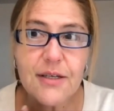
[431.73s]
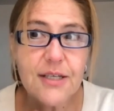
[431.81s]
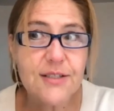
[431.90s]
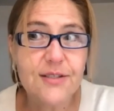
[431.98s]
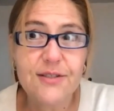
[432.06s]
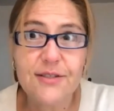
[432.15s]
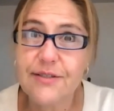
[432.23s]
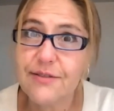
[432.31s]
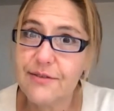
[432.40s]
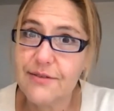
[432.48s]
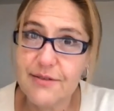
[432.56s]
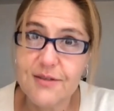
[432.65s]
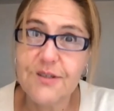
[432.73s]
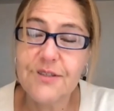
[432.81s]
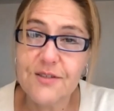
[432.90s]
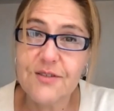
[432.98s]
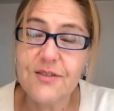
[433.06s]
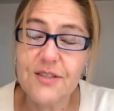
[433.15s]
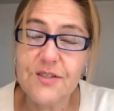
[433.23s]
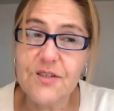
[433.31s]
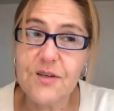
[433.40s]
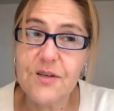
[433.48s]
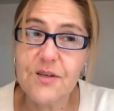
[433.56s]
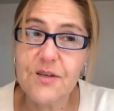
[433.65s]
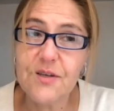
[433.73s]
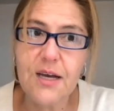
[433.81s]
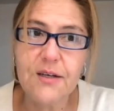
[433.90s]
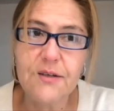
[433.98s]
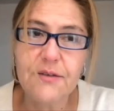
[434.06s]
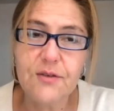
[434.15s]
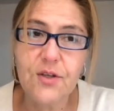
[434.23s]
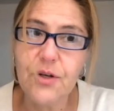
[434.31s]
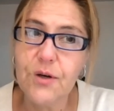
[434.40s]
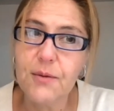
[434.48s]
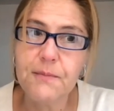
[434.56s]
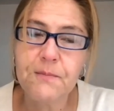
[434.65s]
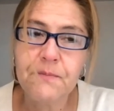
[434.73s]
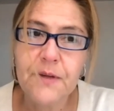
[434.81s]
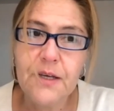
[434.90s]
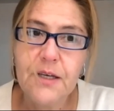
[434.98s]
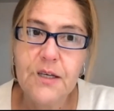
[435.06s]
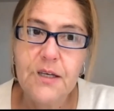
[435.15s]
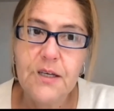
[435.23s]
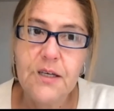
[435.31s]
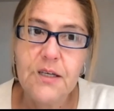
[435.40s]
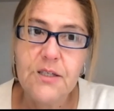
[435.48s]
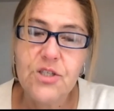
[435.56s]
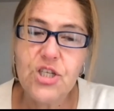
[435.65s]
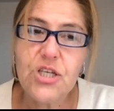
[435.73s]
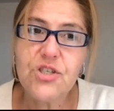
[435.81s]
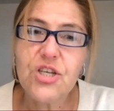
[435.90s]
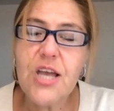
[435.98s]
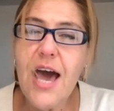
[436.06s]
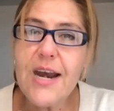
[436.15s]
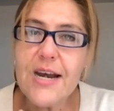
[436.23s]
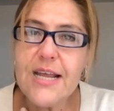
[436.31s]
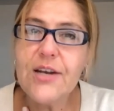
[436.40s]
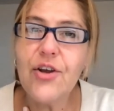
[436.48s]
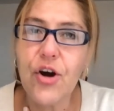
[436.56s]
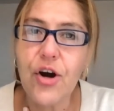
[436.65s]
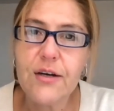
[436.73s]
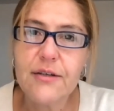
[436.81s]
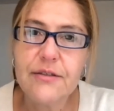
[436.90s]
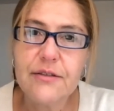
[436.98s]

It's something that, you know, she had it in her.